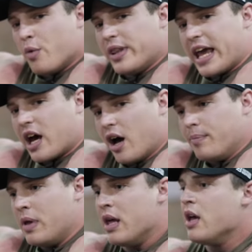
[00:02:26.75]
when they
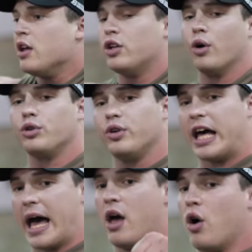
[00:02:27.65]
come. Don't do
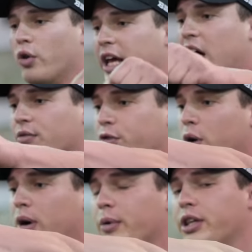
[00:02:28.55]
that. Only come
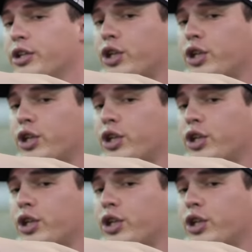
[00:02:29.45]
forward with your